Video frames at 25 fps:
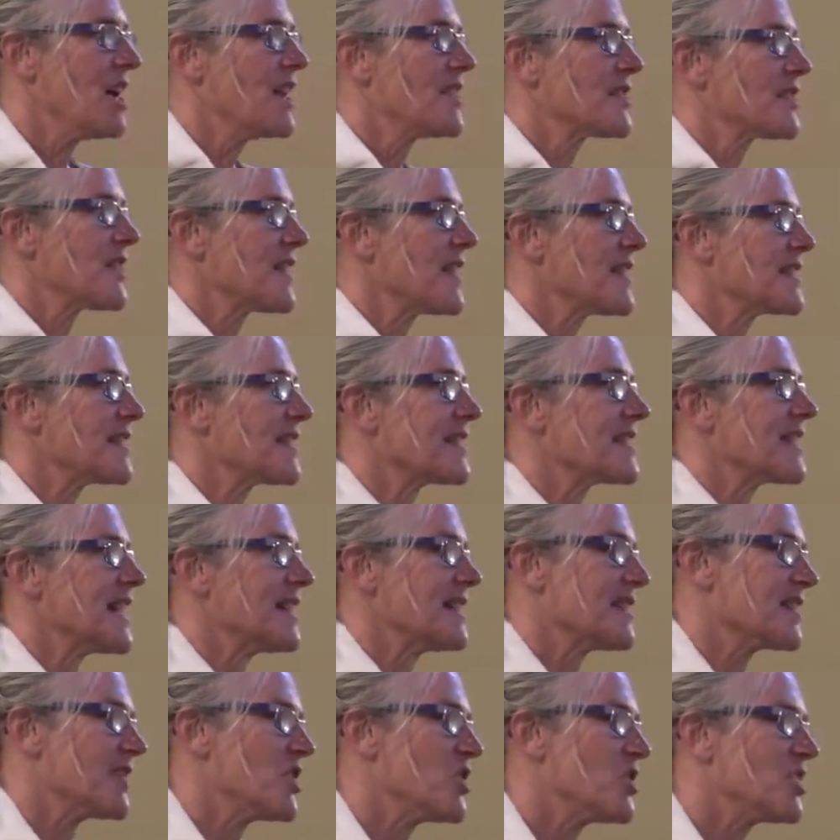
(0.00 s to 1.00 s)
So there's a
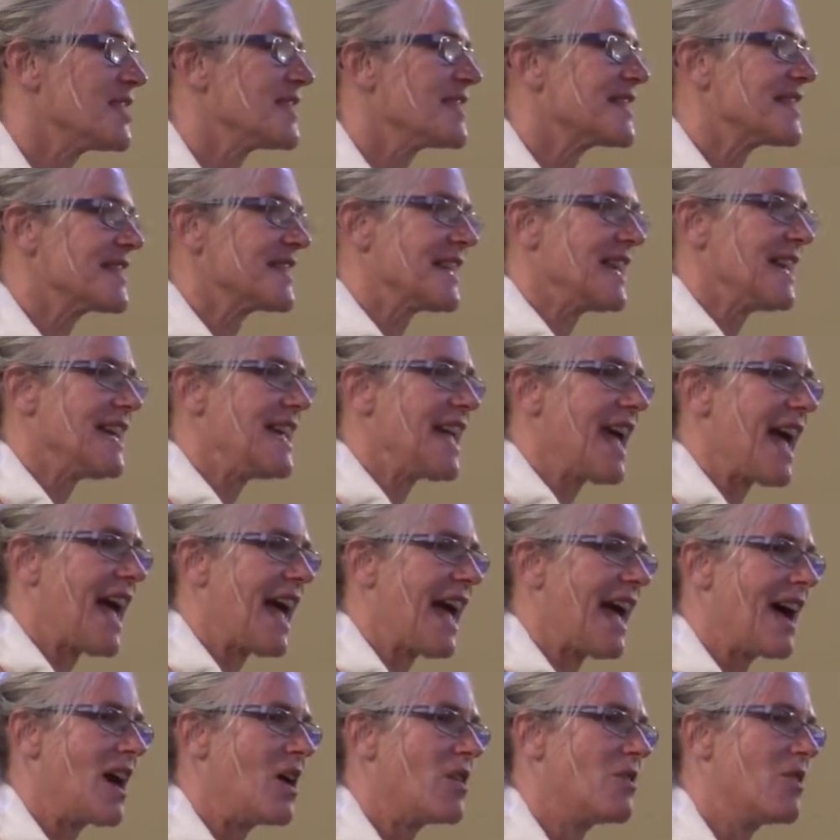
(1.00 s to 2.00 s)
sense that you can see
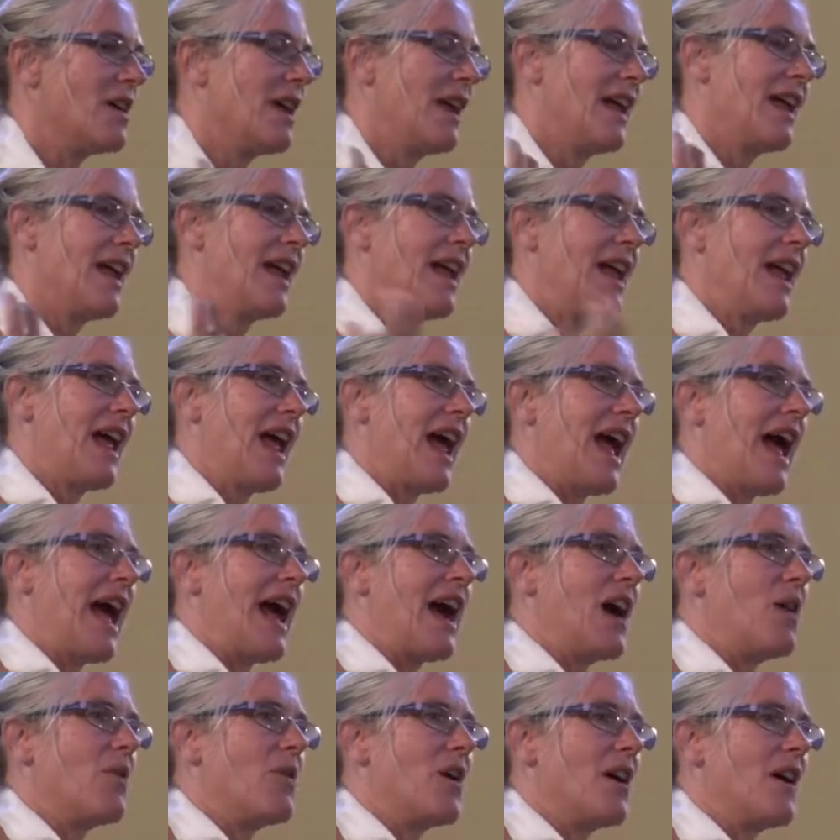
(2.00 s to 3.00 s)
how
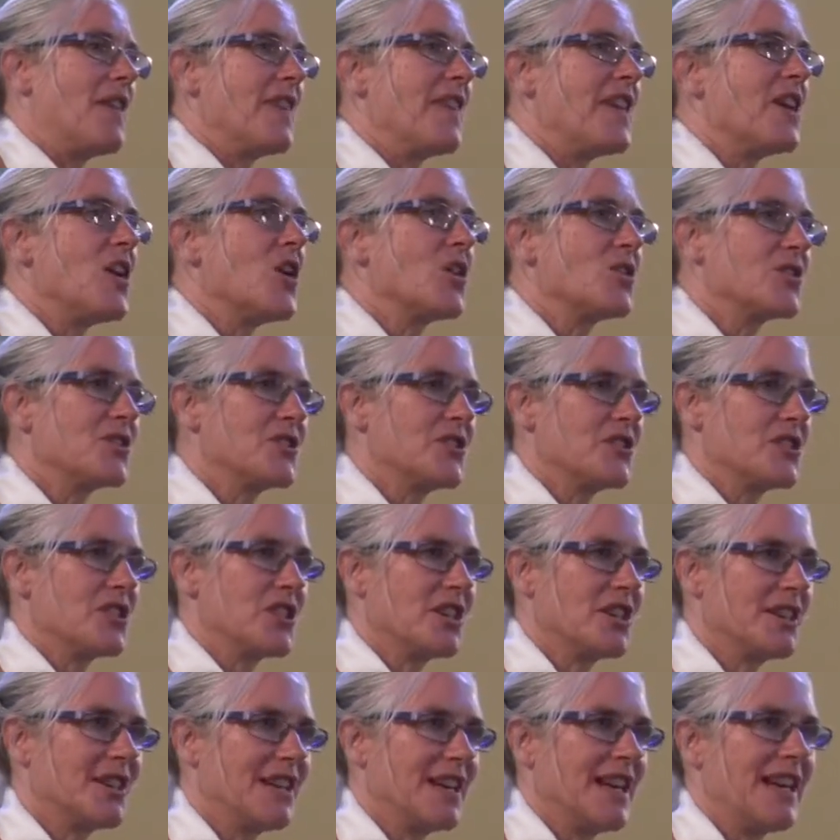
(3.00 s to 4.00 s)
the
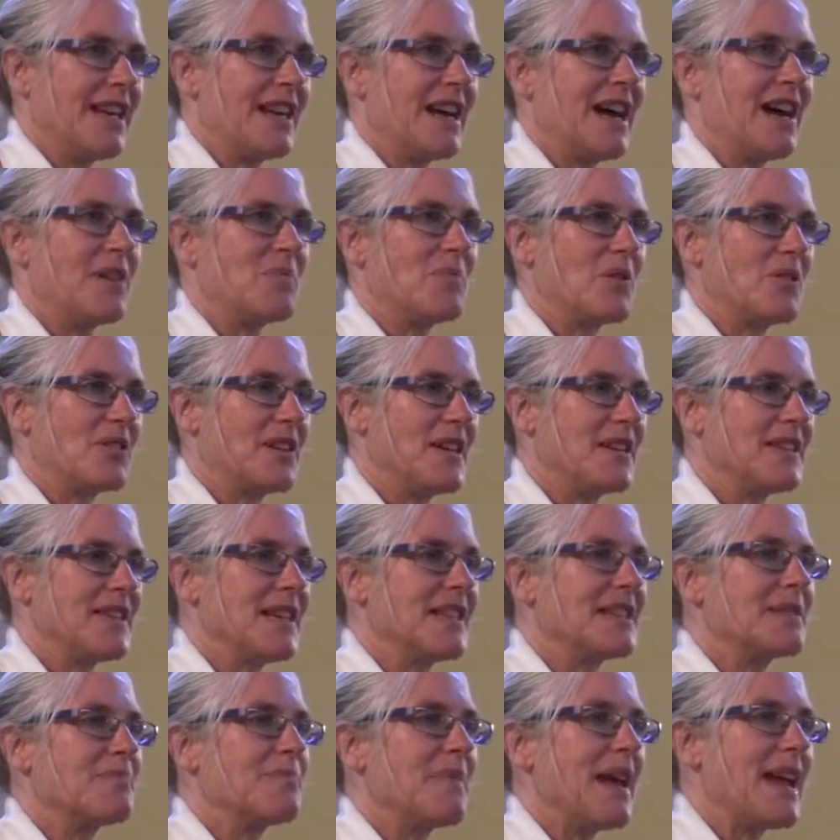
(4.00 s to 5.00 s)
oxygen in our bodies
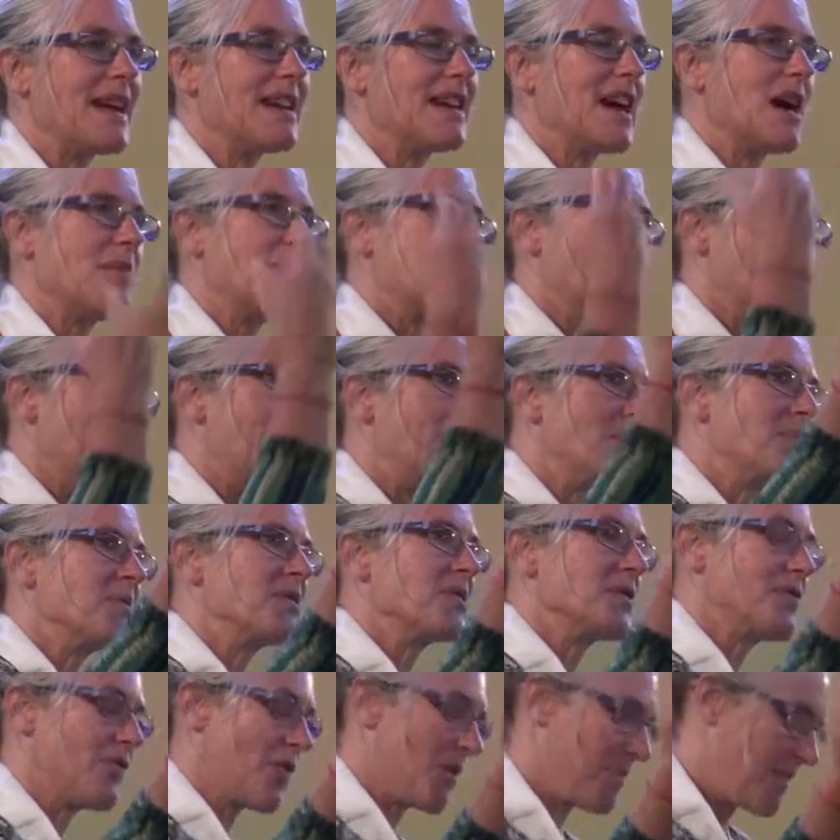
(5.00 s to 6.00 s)
is made up,
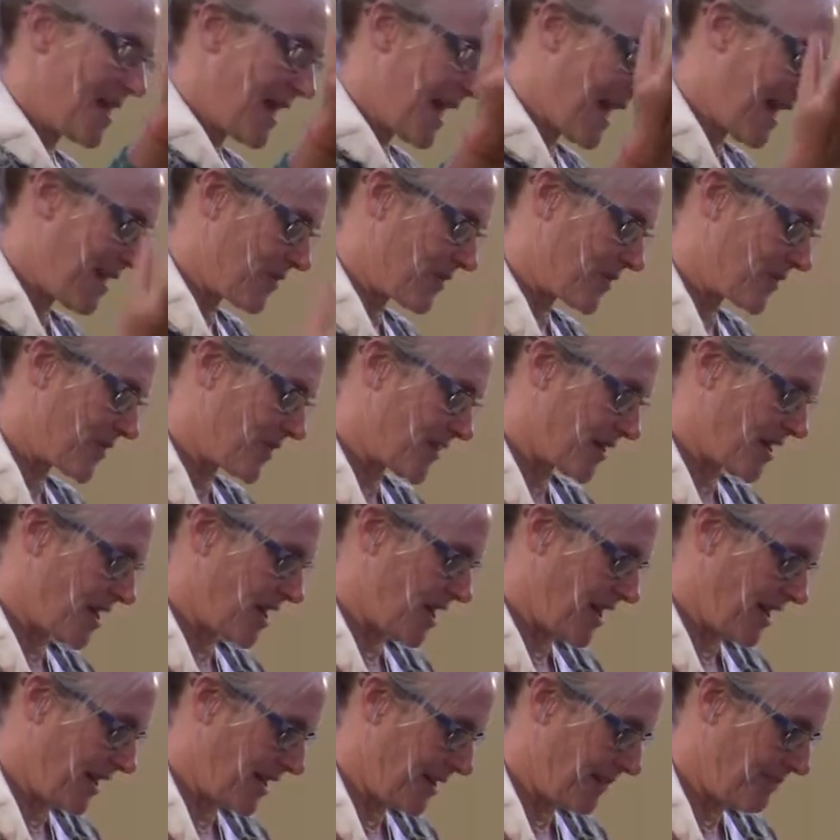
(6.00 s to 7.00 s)
comes from the
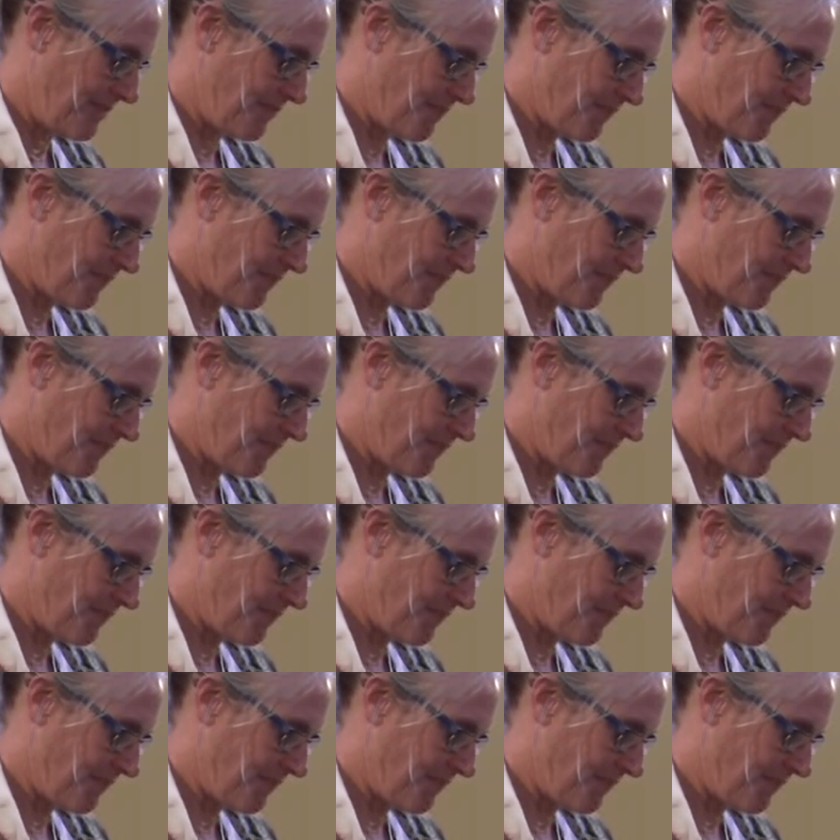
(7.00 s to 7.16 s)
outside.